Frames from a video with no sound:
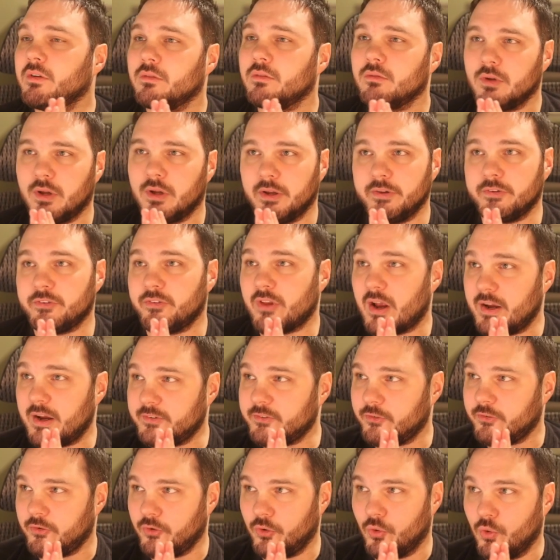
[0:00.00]
is nice
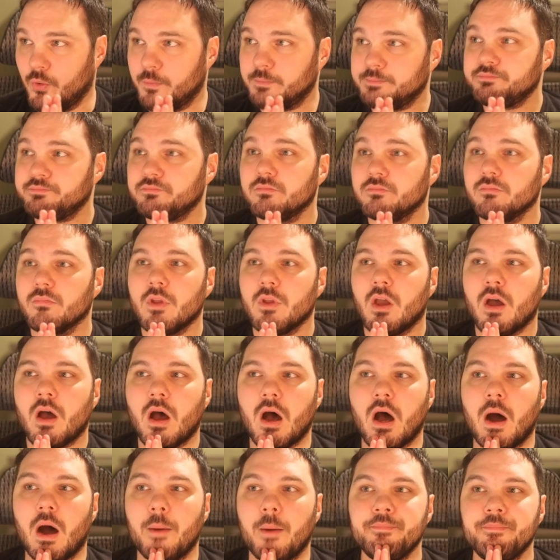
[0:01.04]
too.
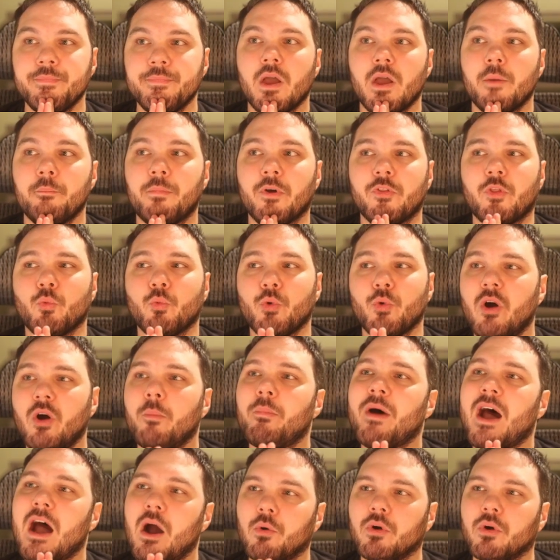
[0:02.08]
But the real
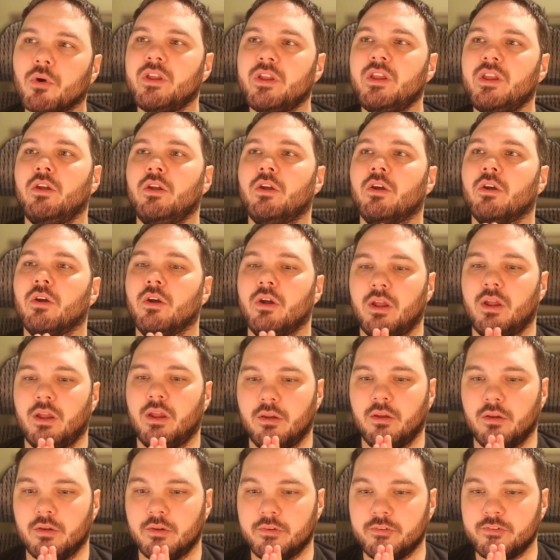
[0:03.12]
power here
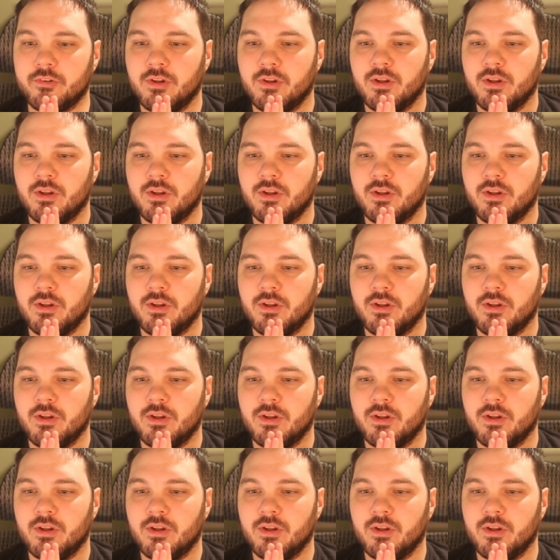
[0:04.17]
is